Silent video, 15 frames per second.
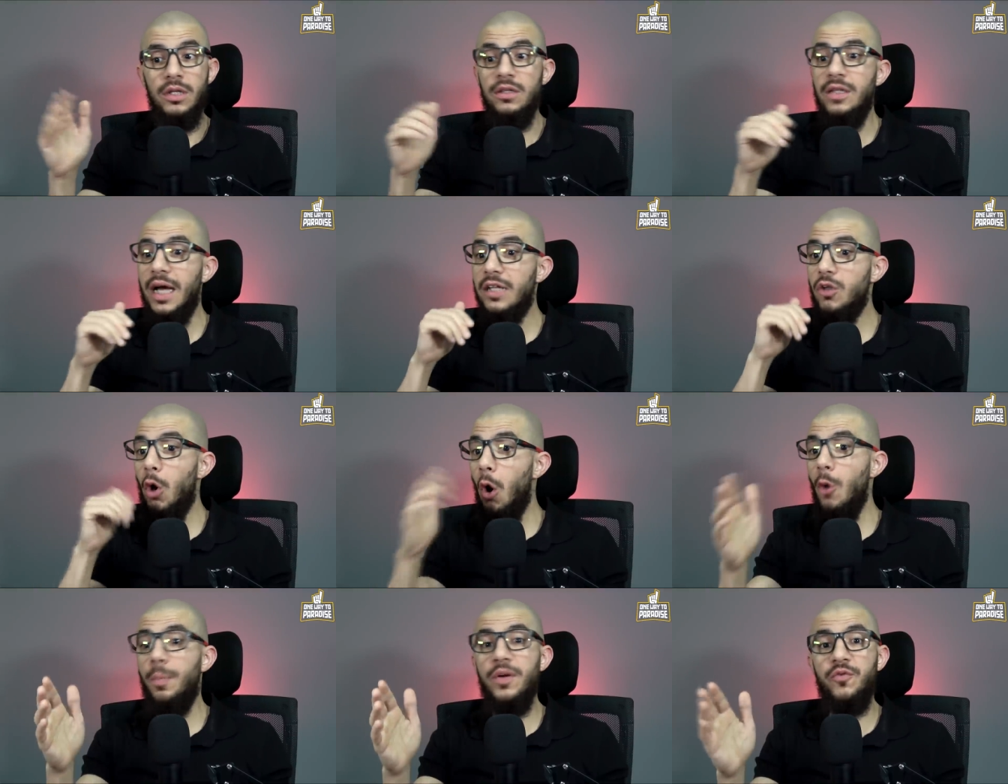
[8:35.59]
not
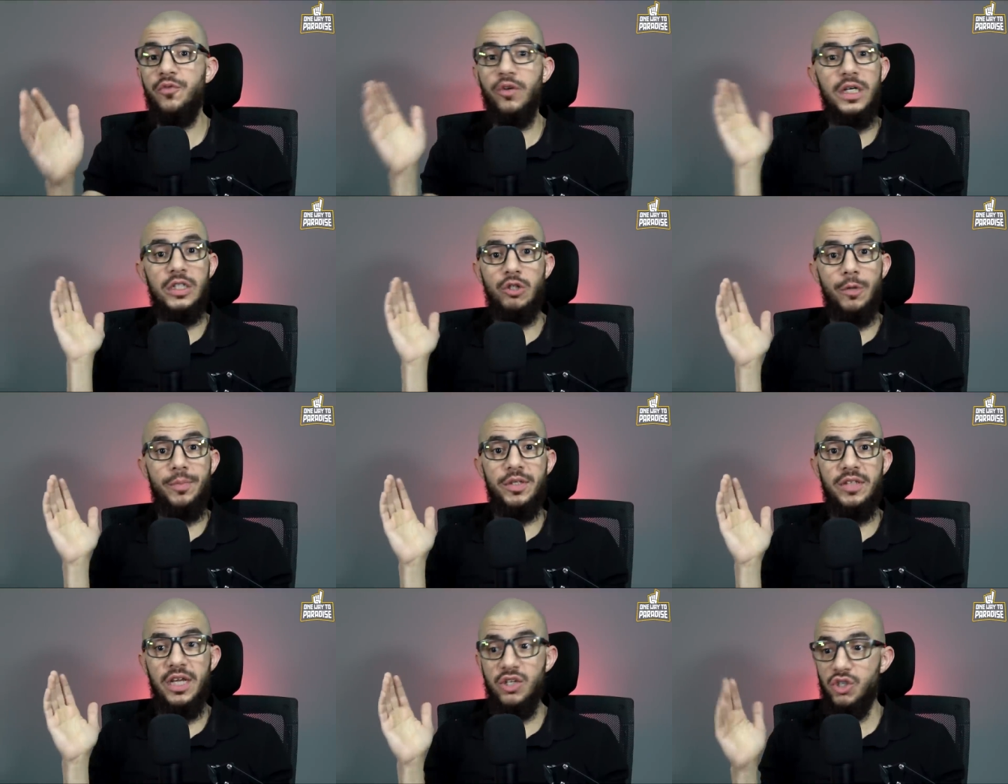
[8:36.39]
open for
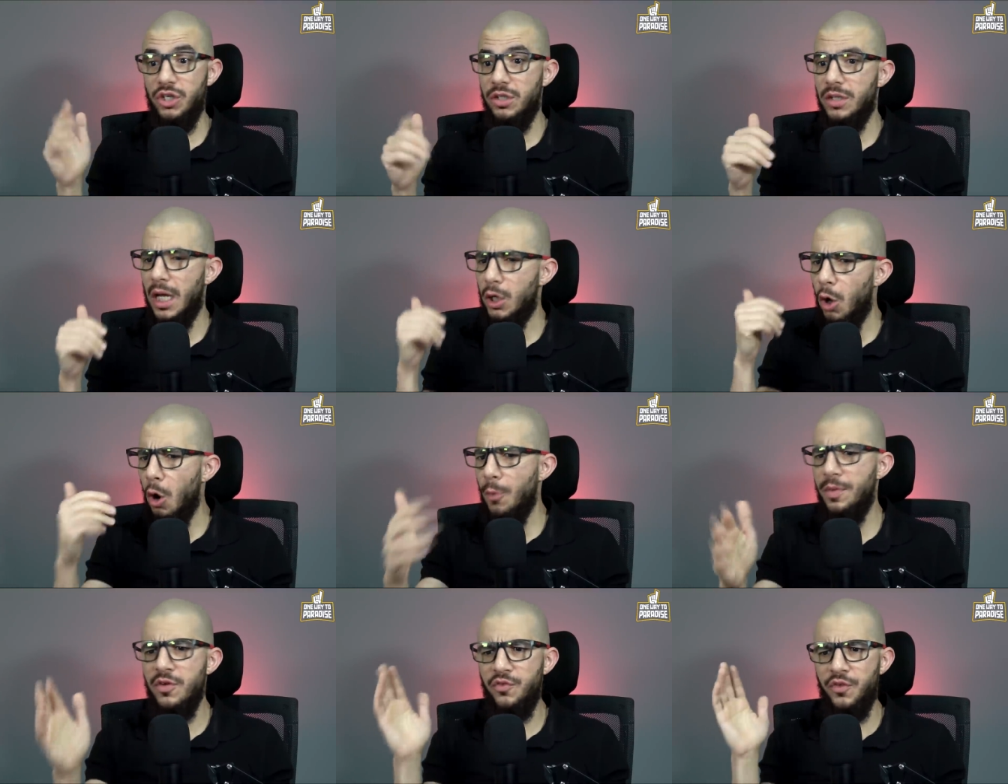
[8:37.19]
interpretation, not
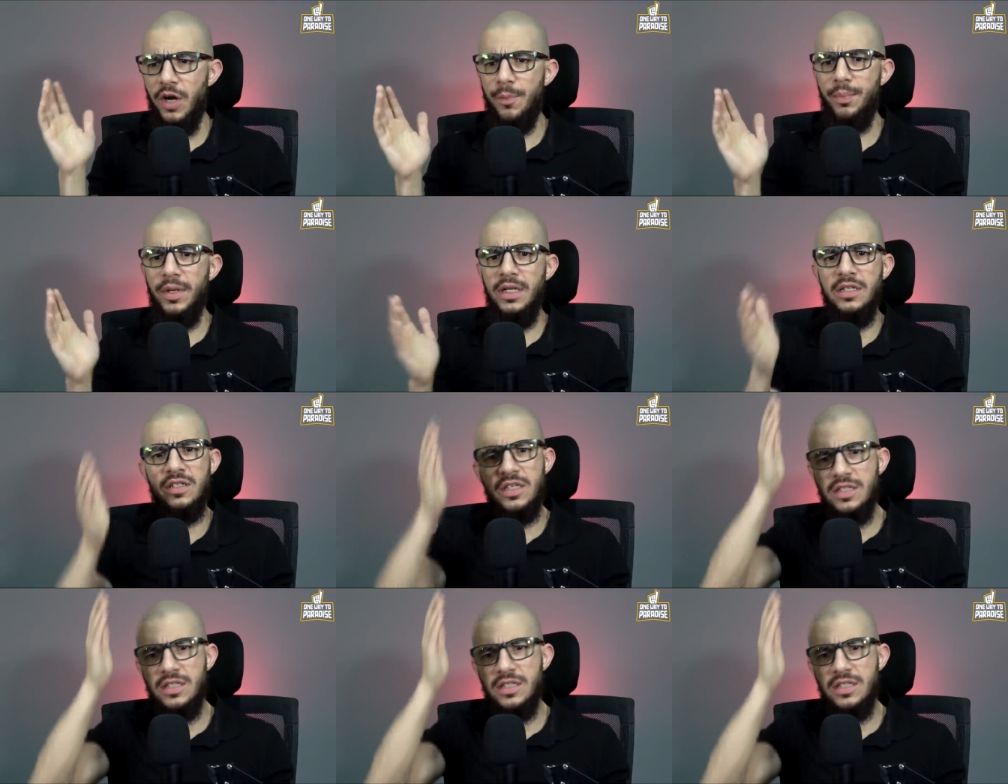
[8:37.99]
open for opinions.